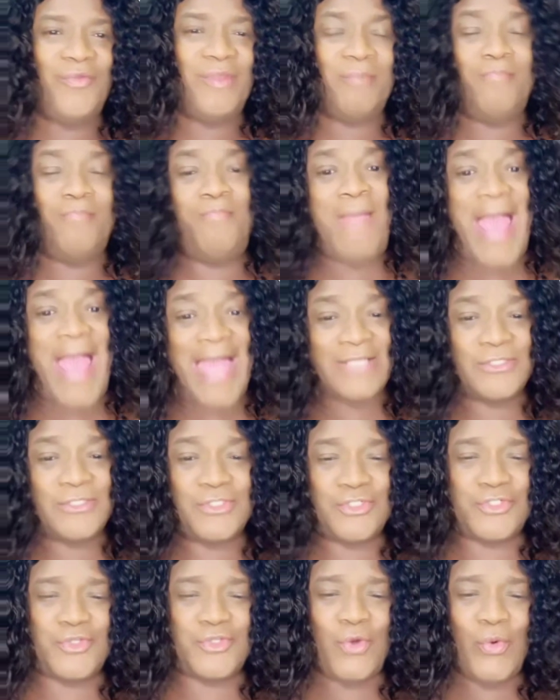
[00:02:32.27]

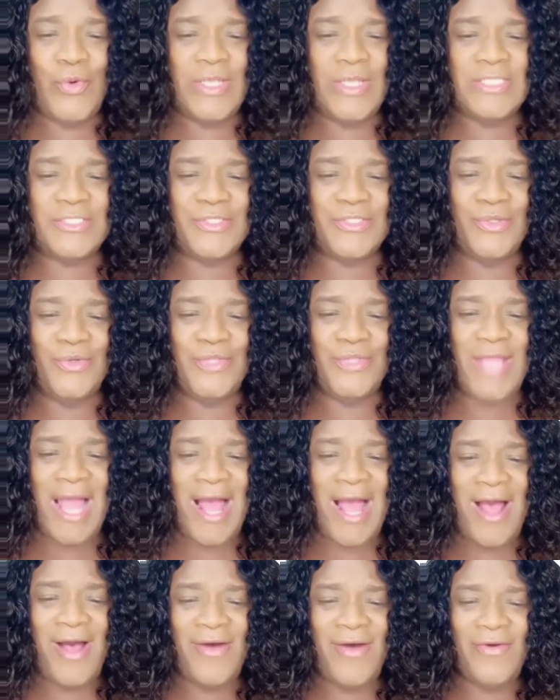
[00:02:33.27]
backstory so
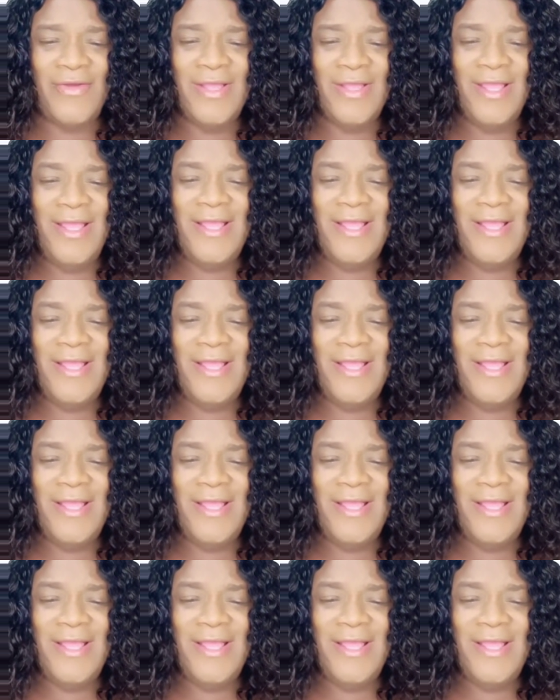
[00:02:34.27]
y'all